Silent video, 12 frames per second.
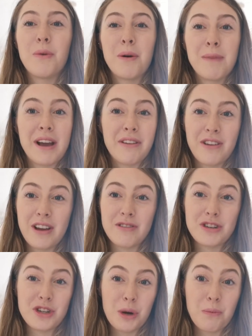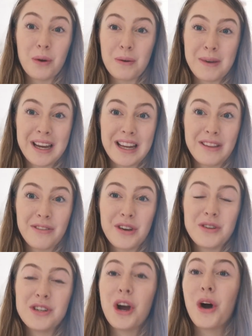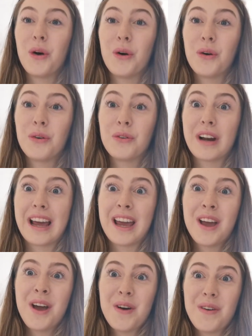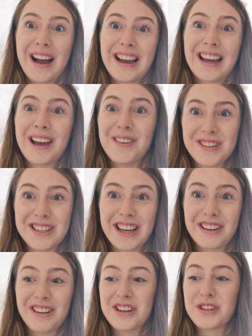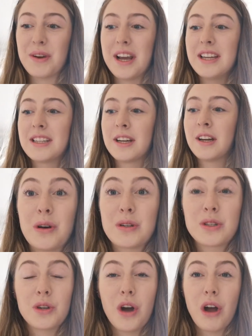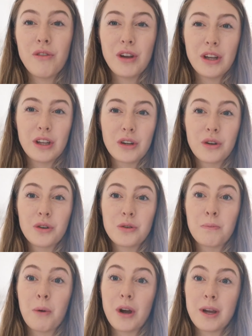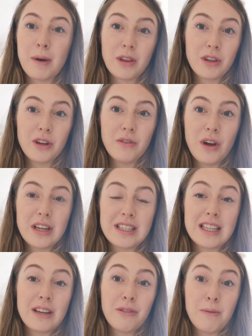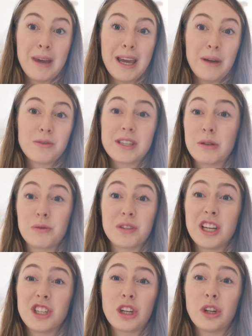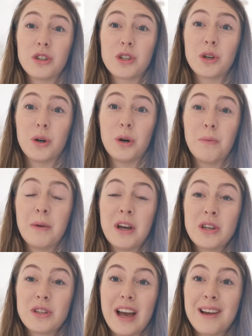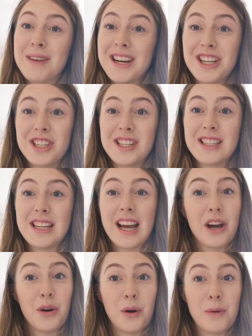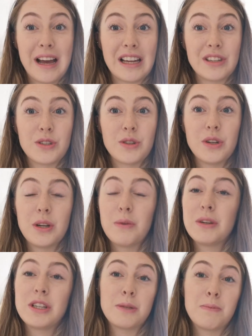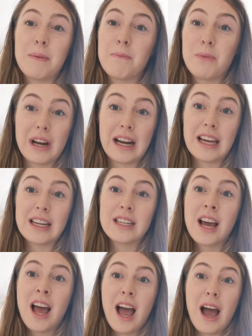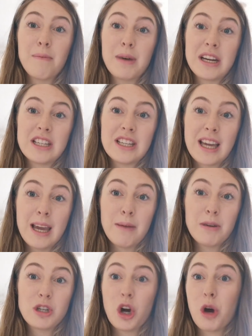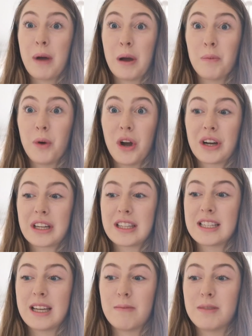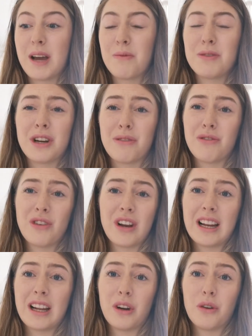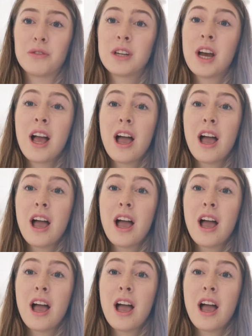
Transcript: what my favourite job will be in the future, or hopefully what I can get once I graduate. Also, a really good point about the university for me was it was actually close to home. I managed to stay at home and study, which has been brilliant. I managed to keep my job and work at the same time, which I've really loved.